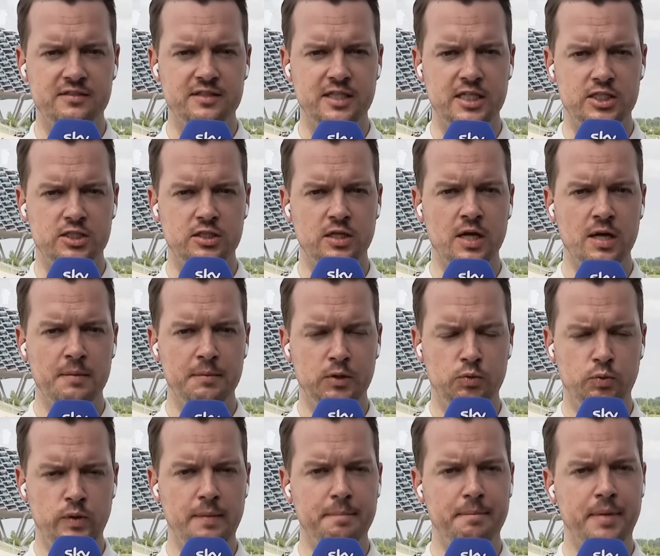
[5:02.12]
stage
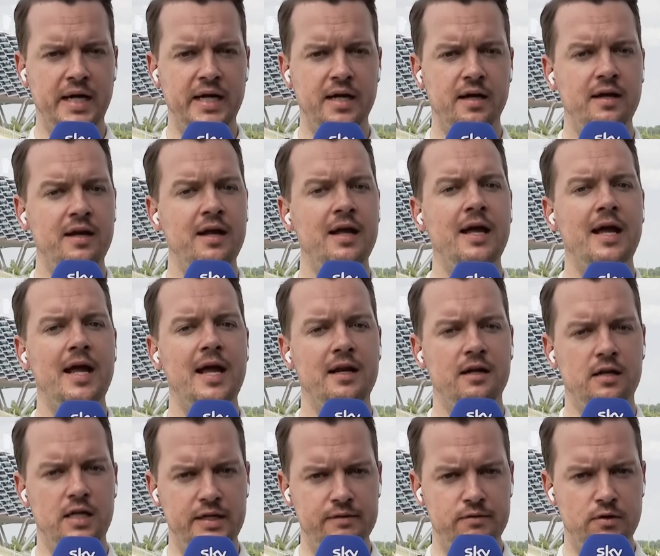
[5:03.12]
between Bayern
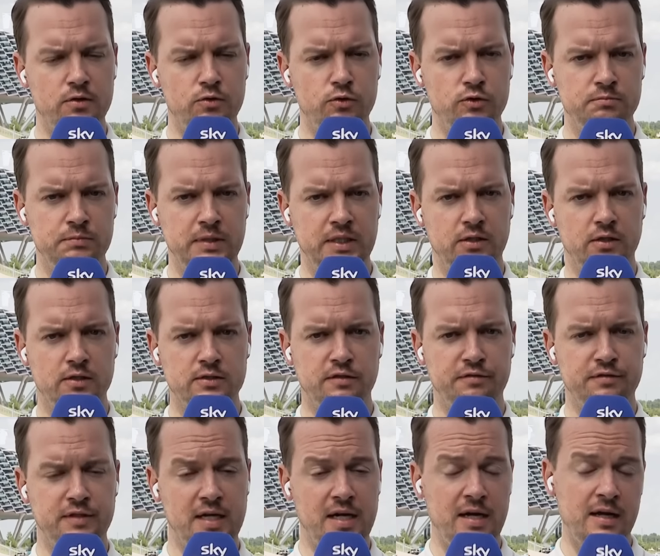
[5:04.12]
and Leverkusen because
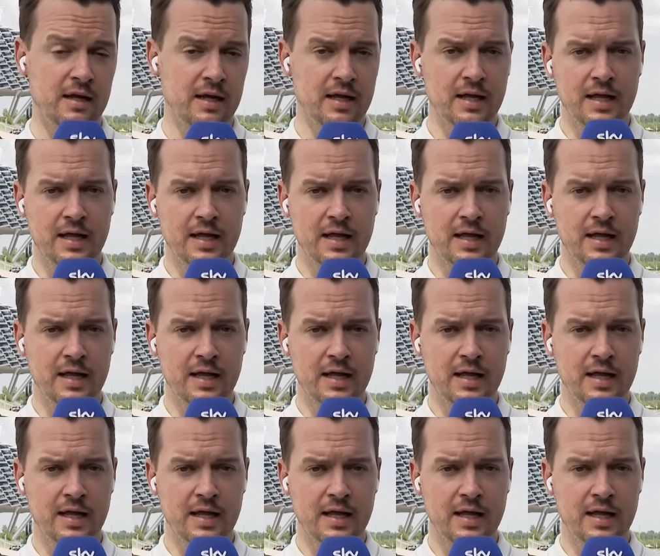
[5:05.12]
of Tah.